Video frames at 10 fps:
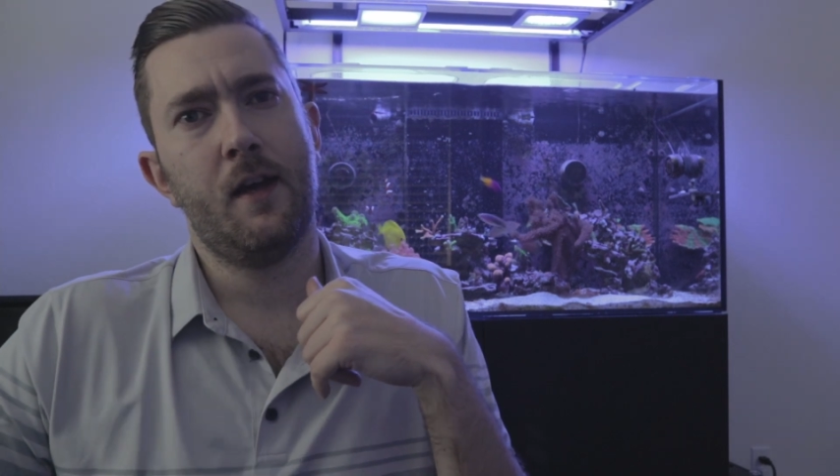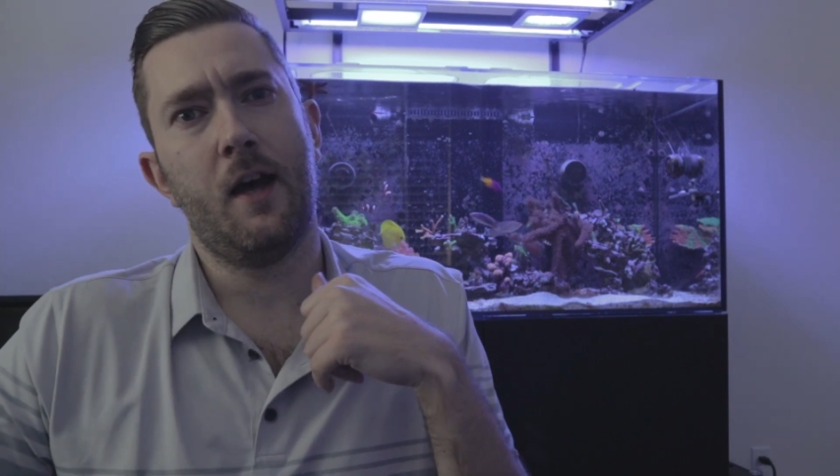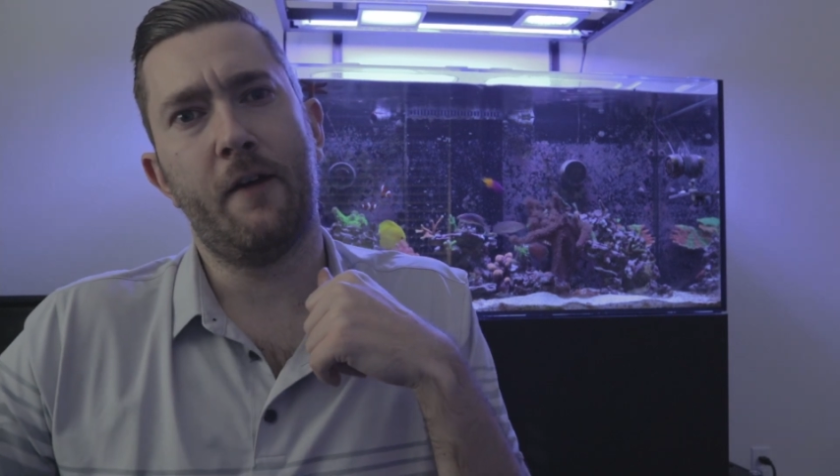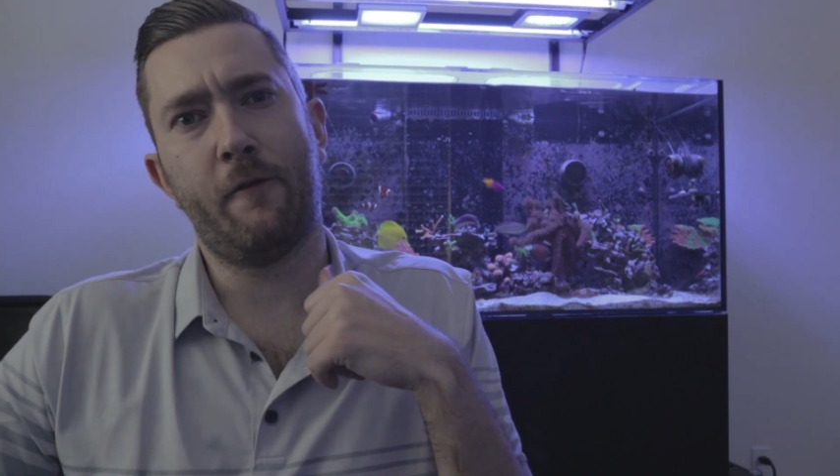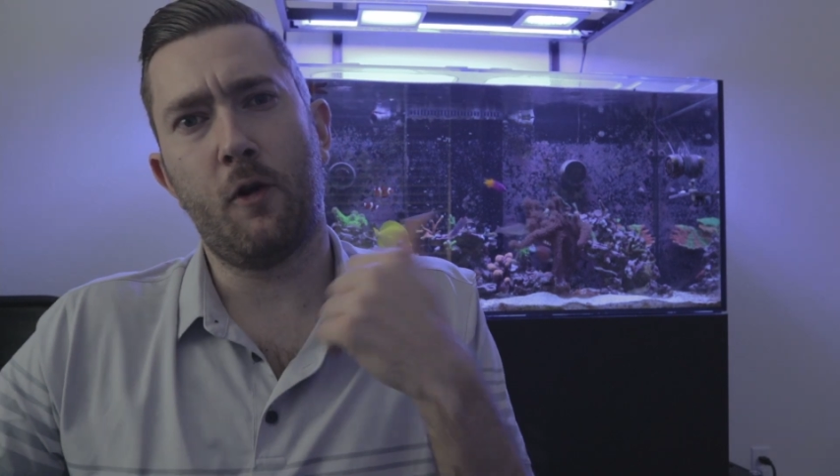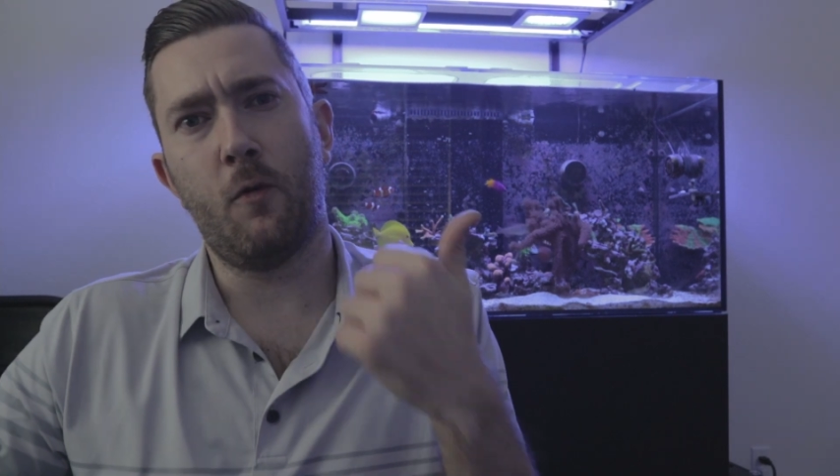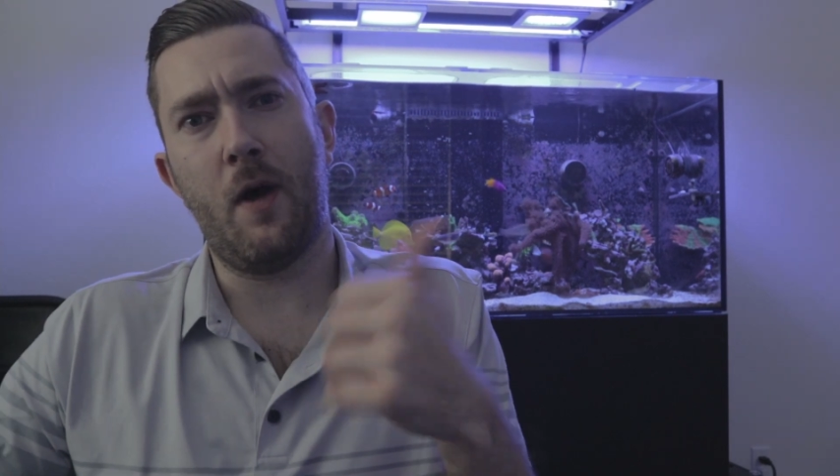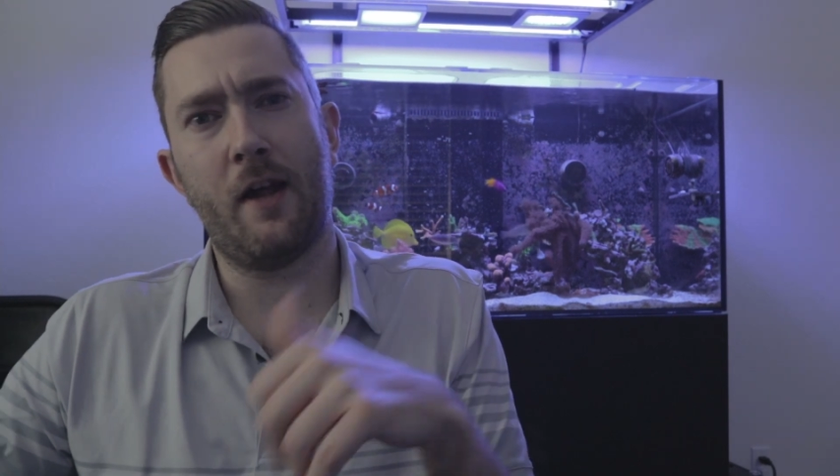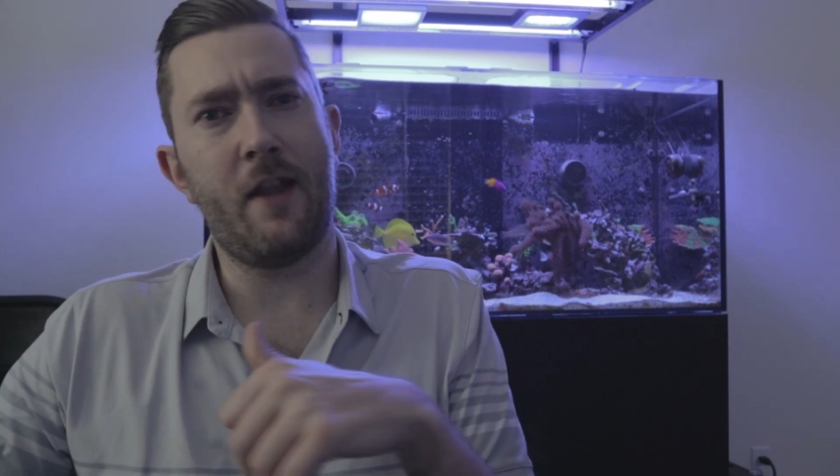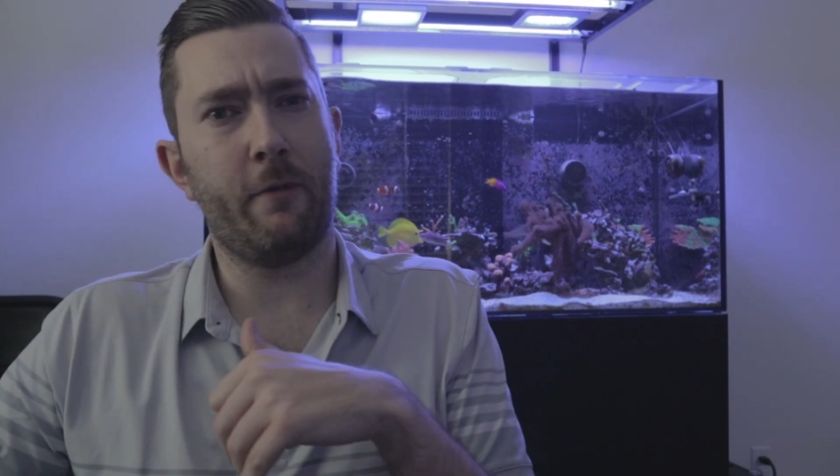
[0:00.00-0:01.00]
For a
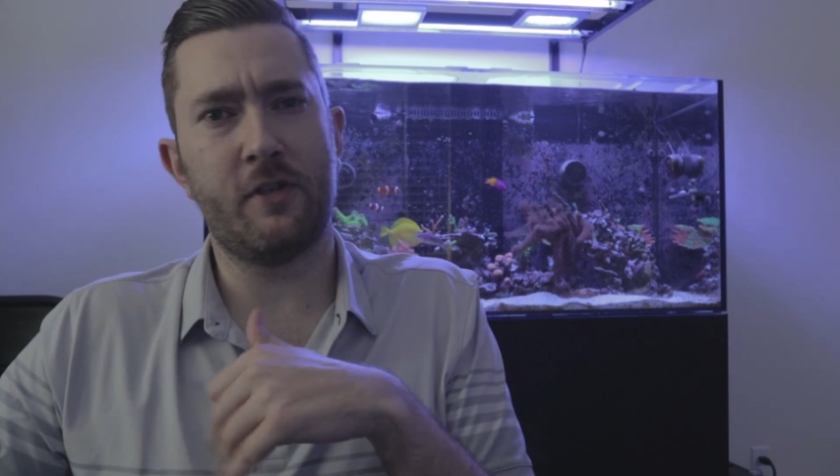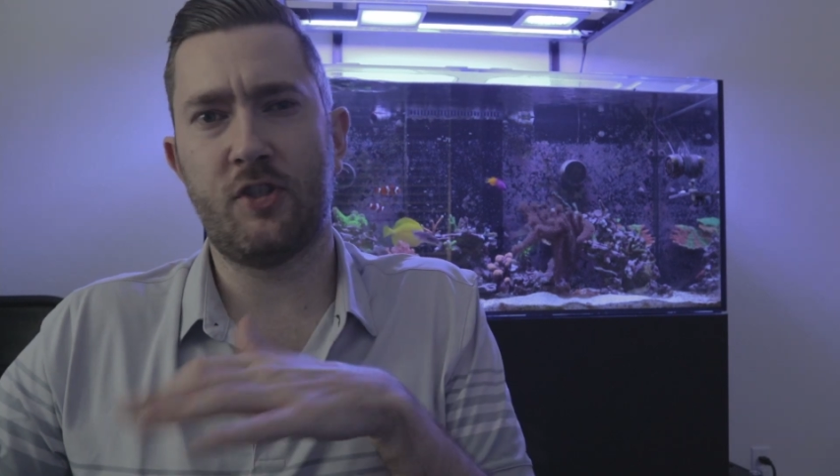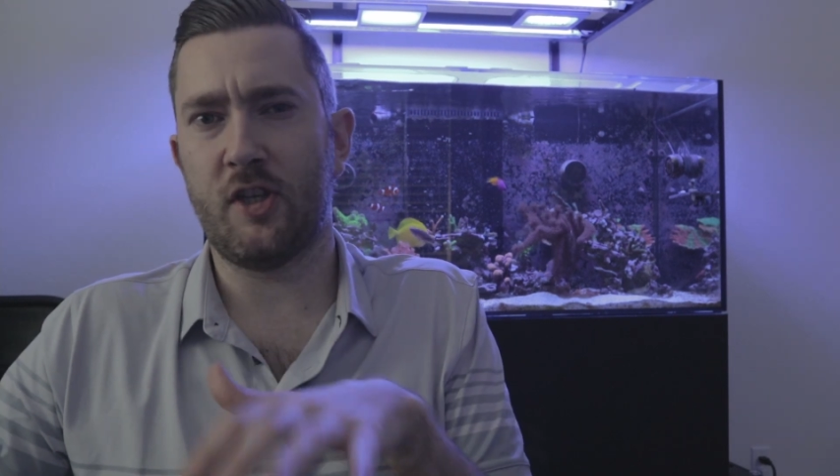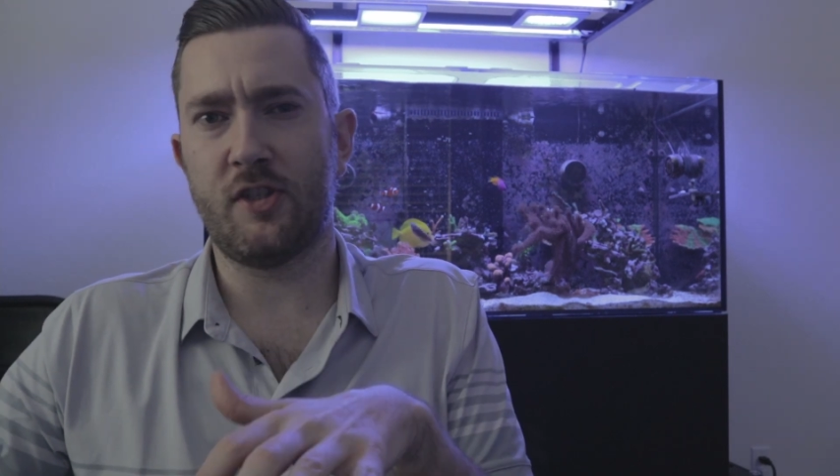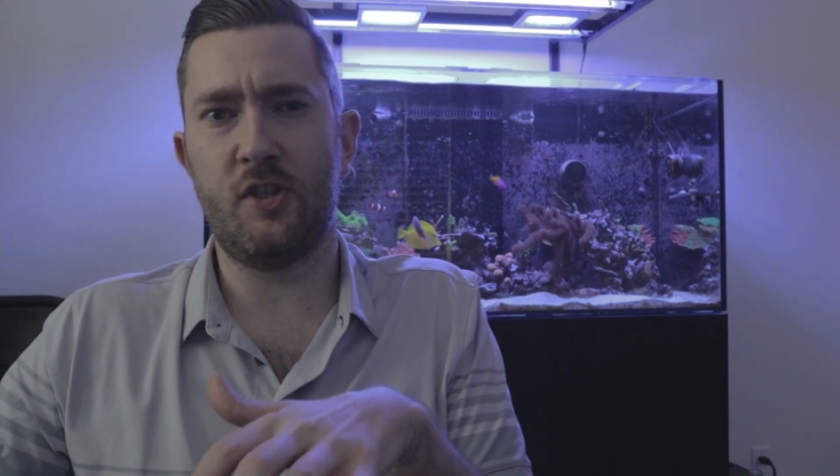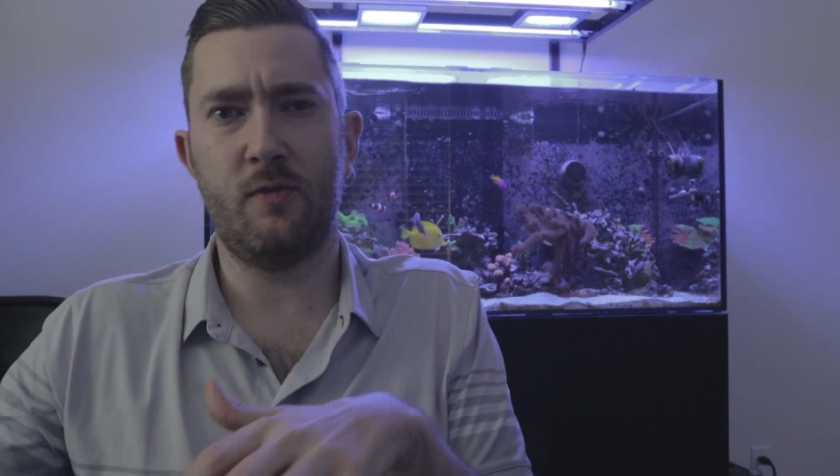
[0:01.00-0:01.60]
while I was just